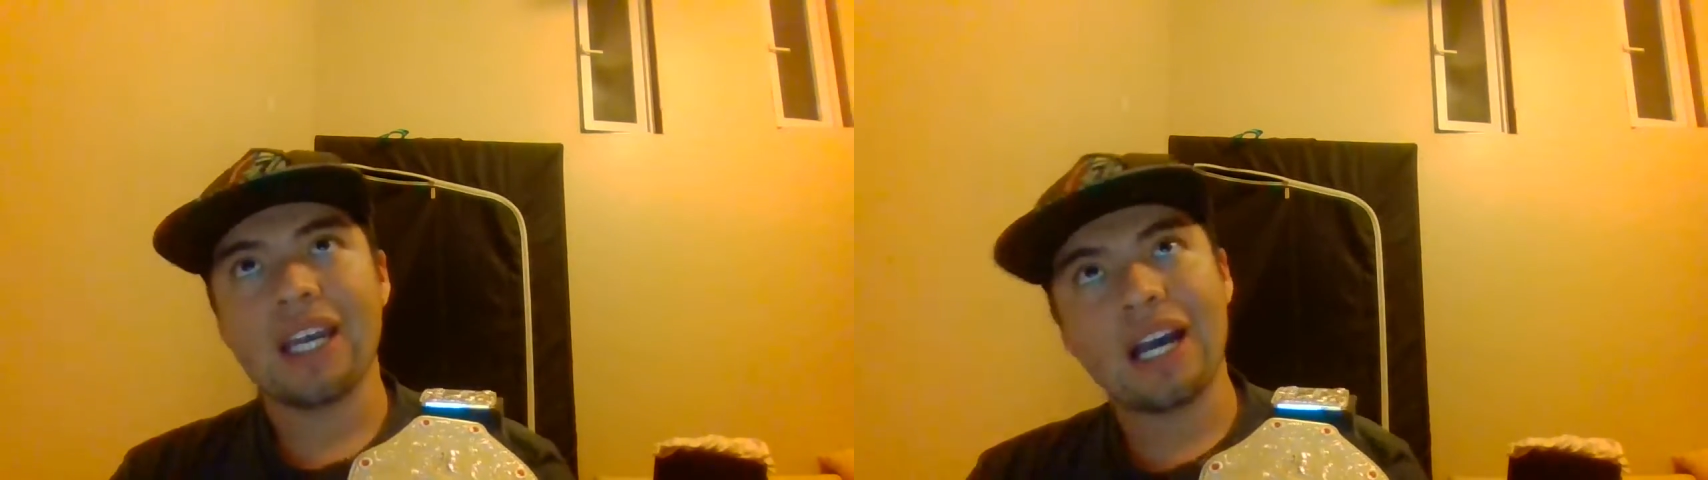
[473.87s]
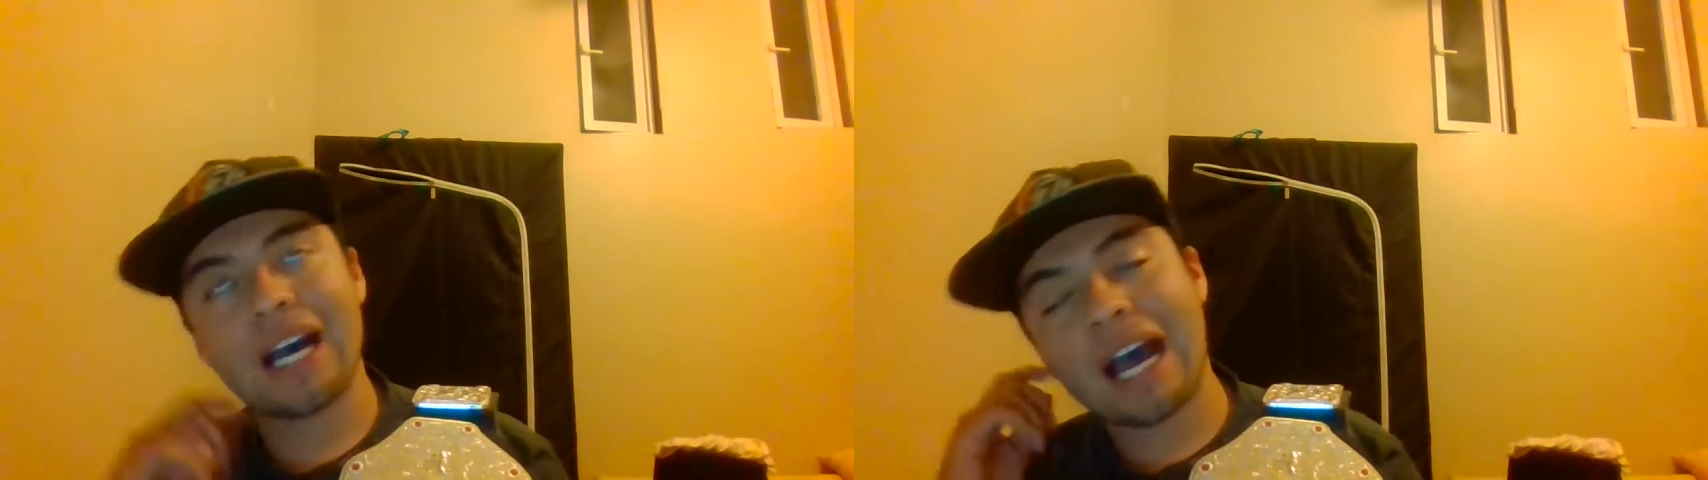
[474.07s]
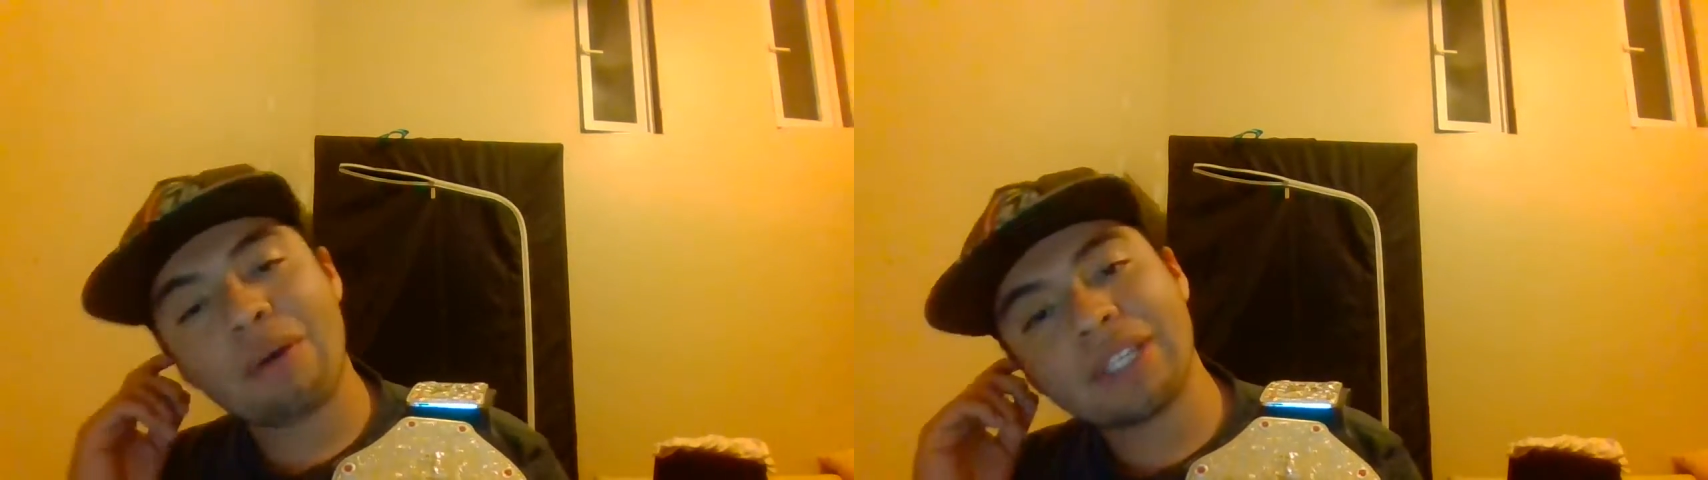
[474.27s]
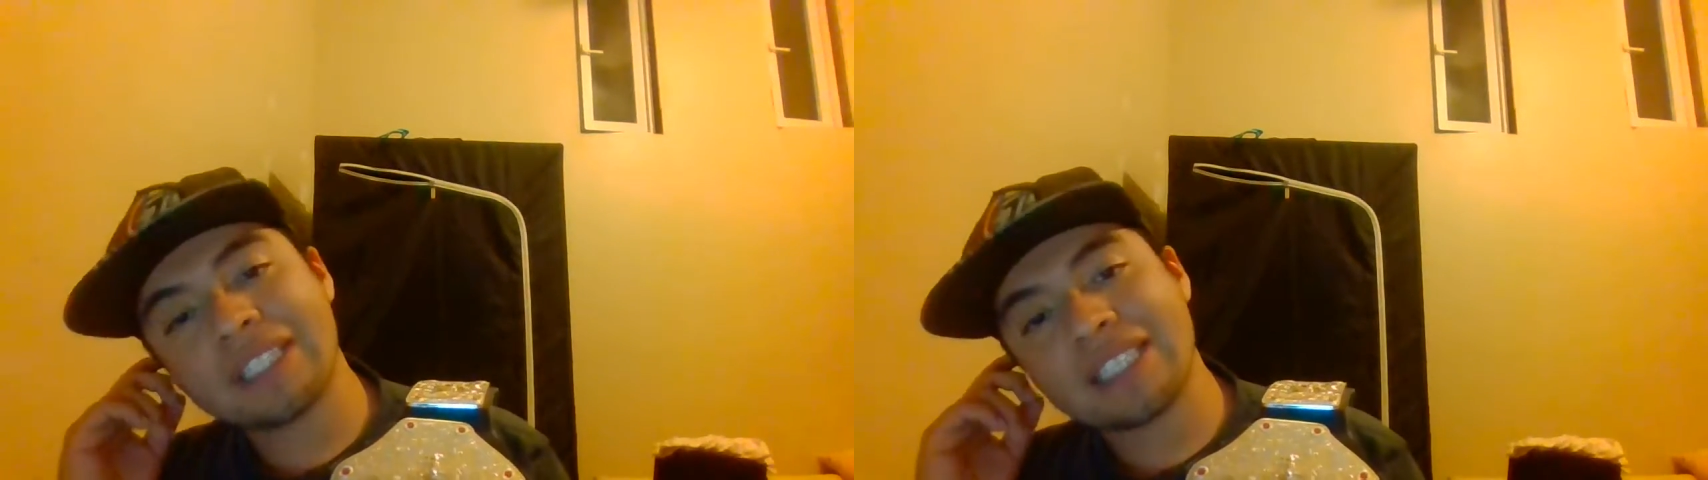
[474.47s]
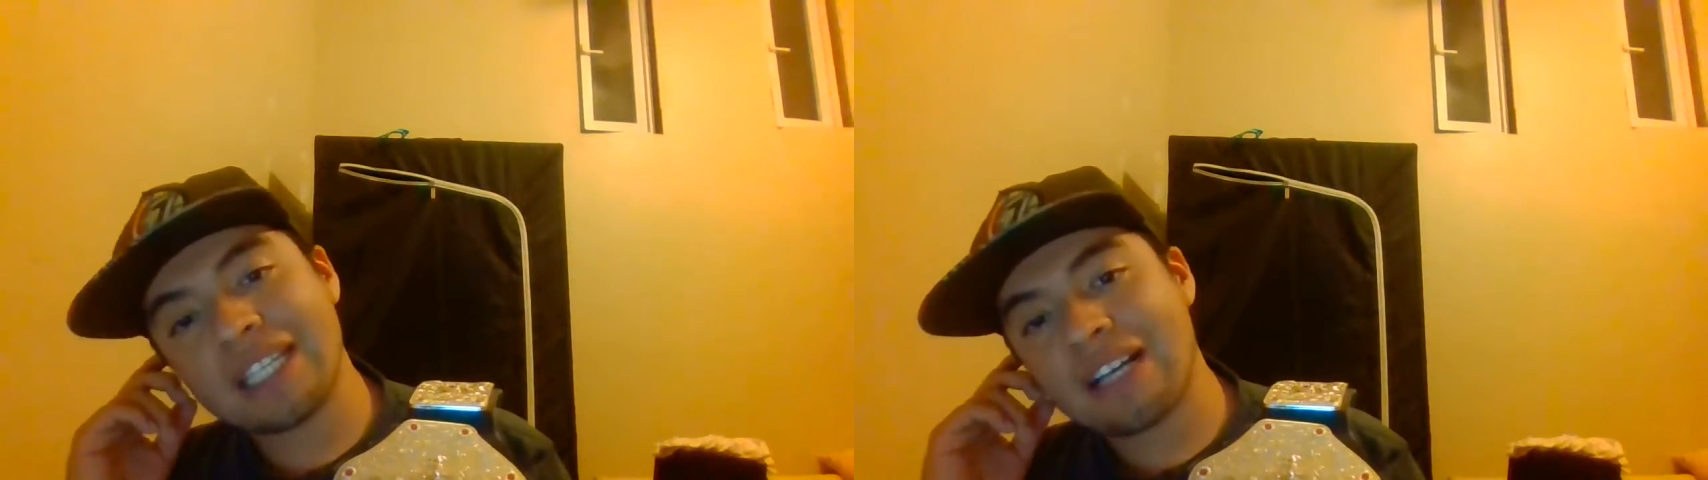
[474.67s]
I would
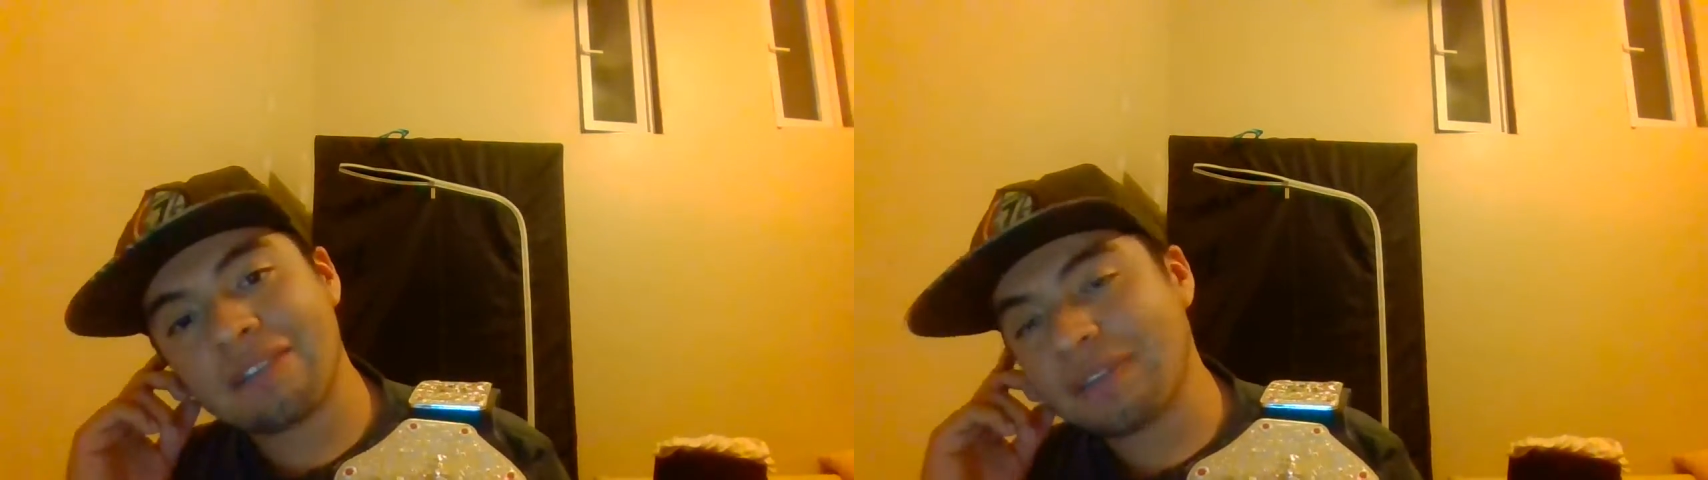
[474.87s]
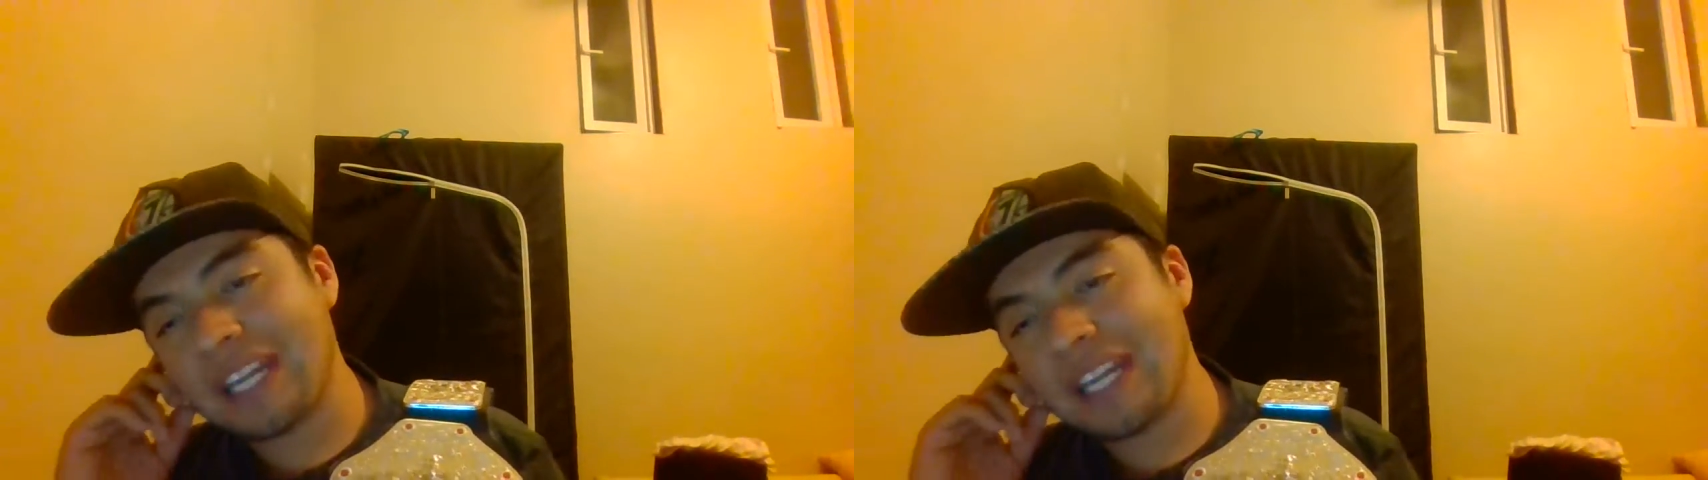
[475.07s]
take off